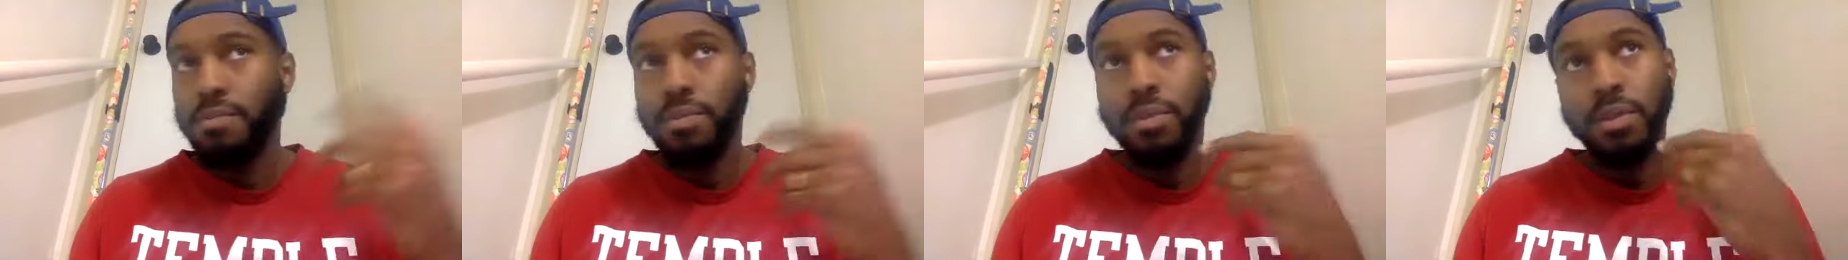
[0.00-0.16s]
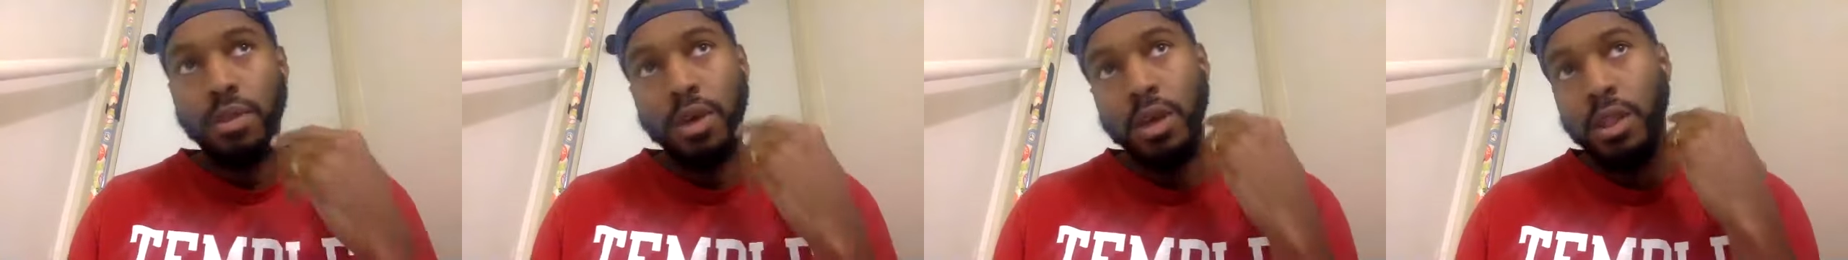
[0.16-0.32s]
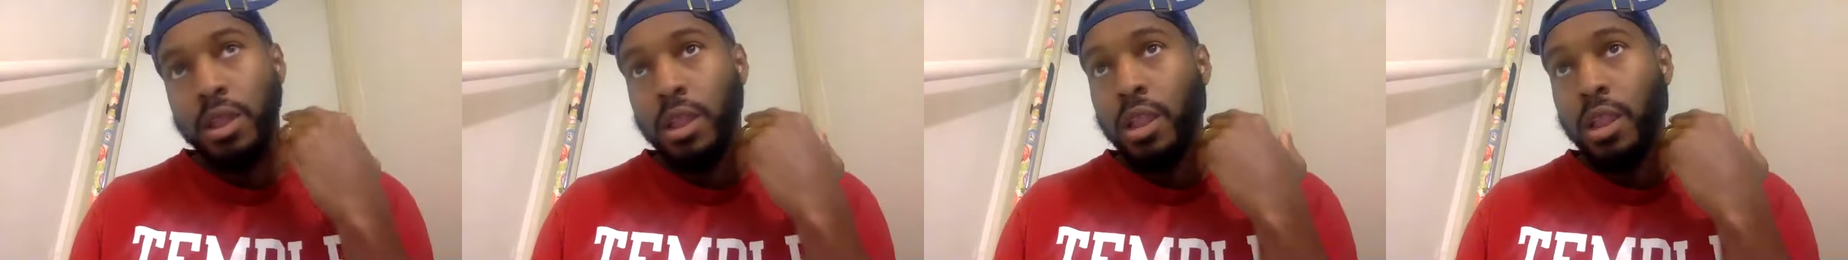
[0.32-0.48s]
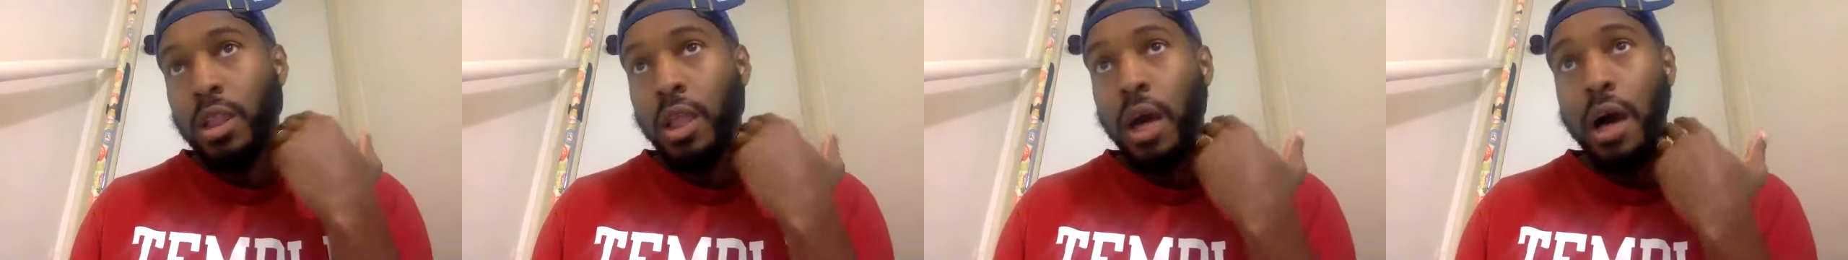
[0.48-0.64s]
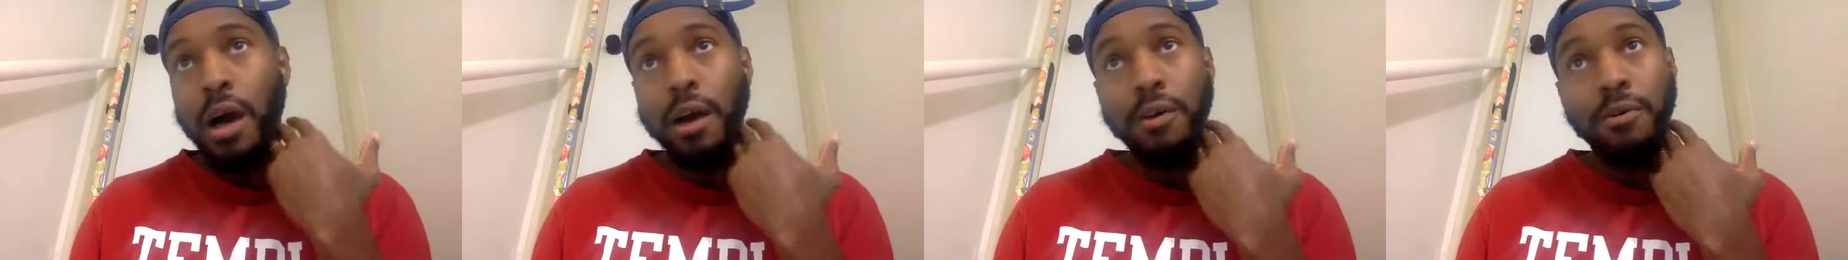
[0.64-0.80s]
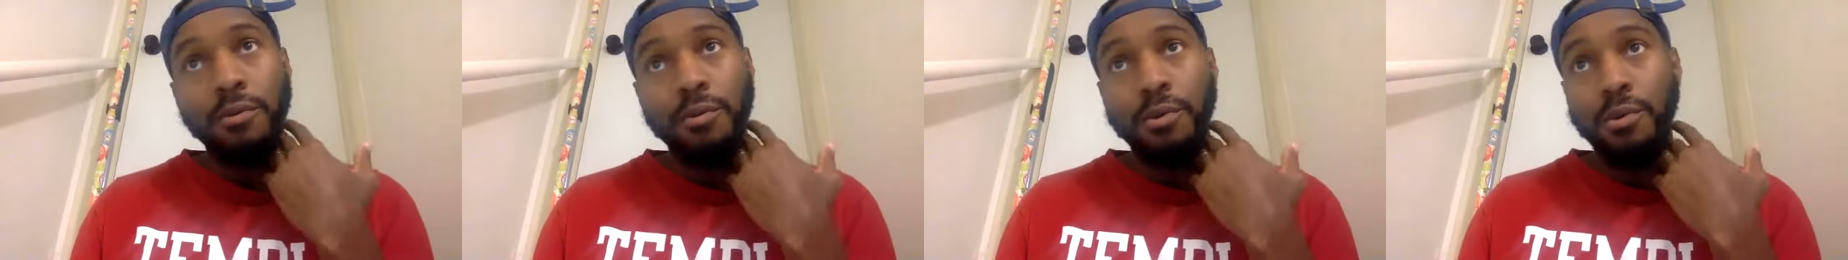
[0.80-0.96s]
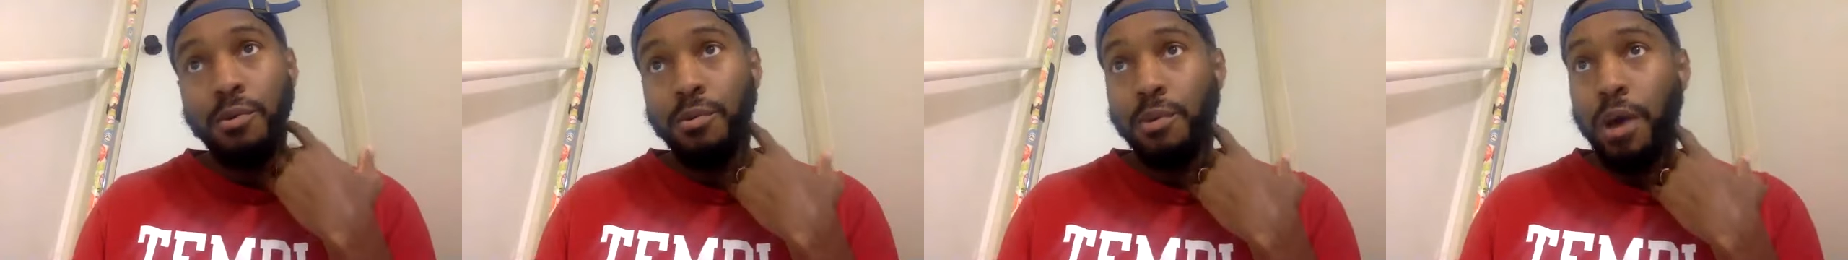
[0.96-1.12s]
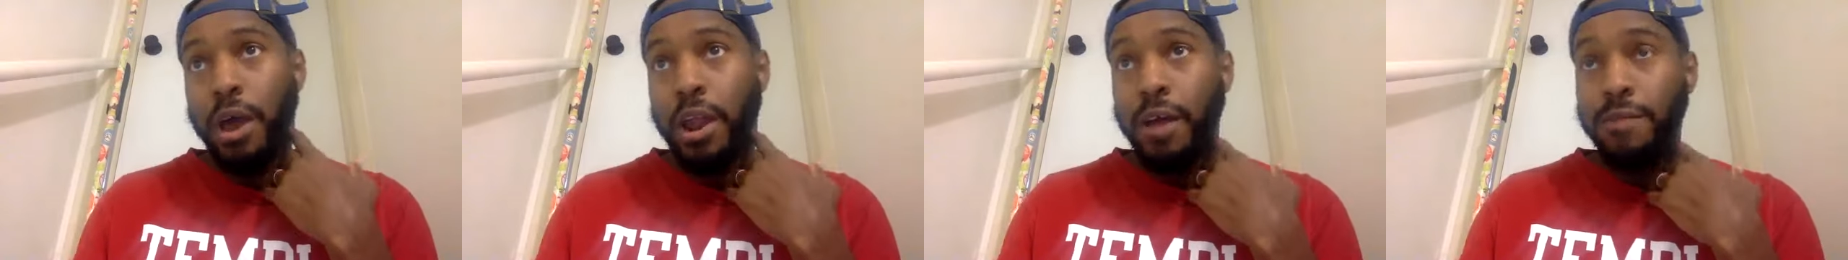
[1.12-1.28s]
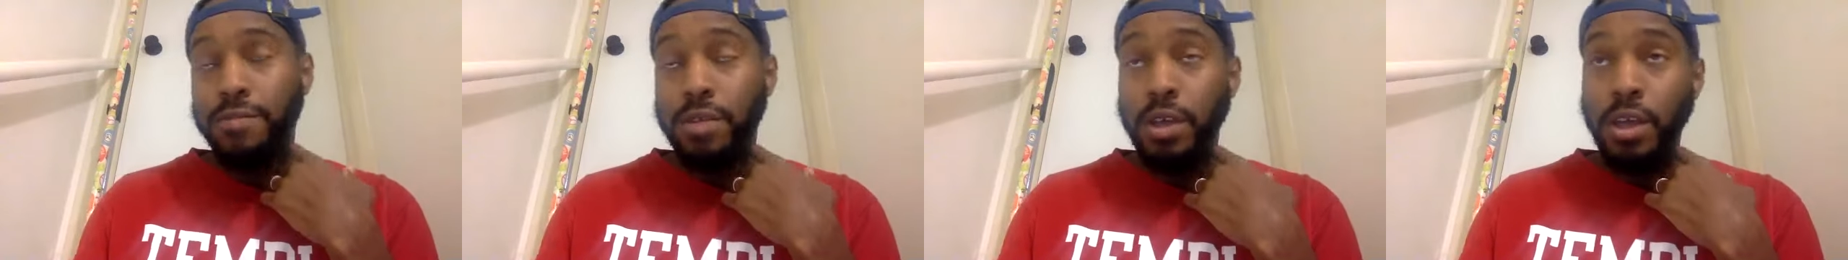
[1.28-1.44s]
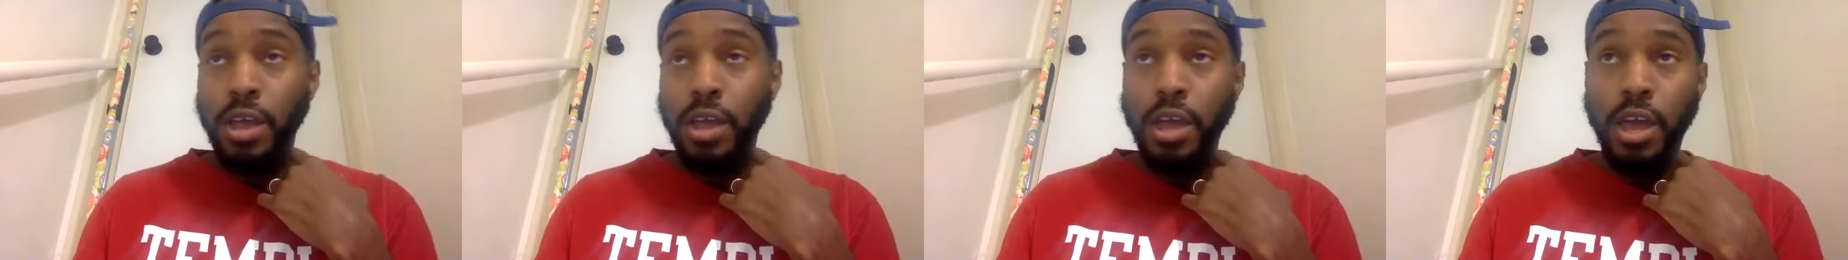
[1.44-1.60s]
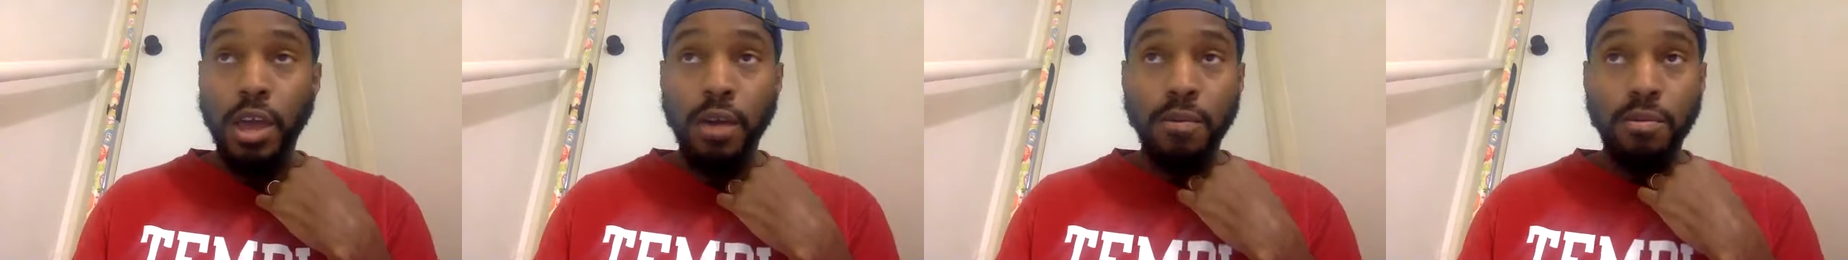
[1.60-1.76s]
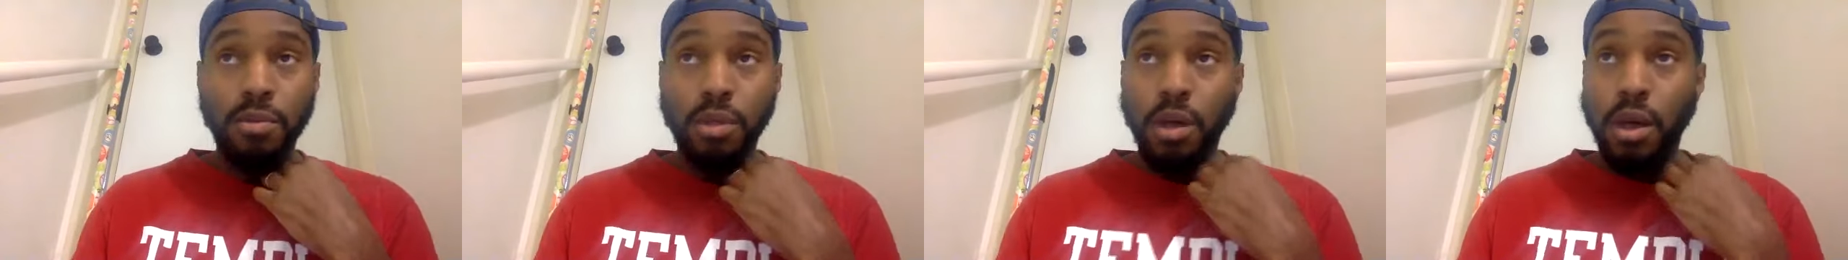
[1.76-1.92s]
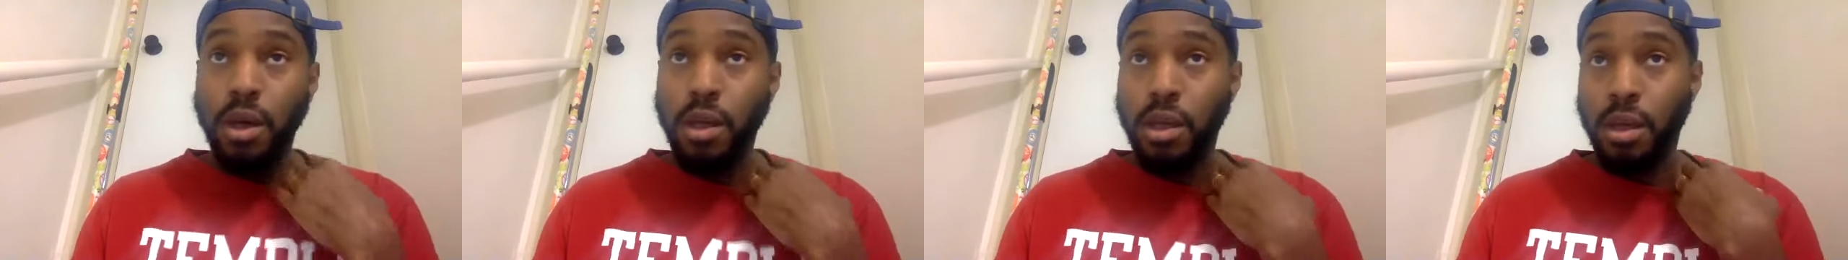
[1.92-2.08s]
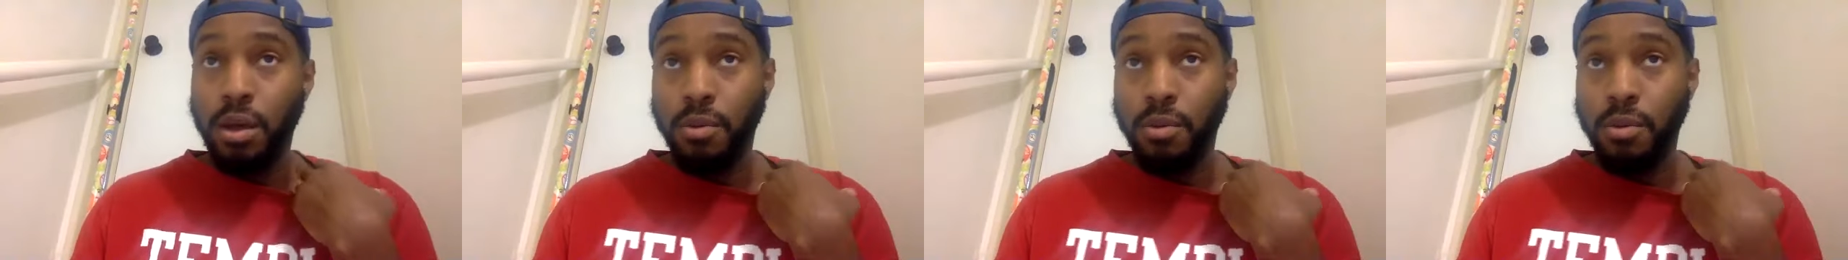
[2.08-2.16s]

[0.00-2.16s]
in the locker room right after games, like,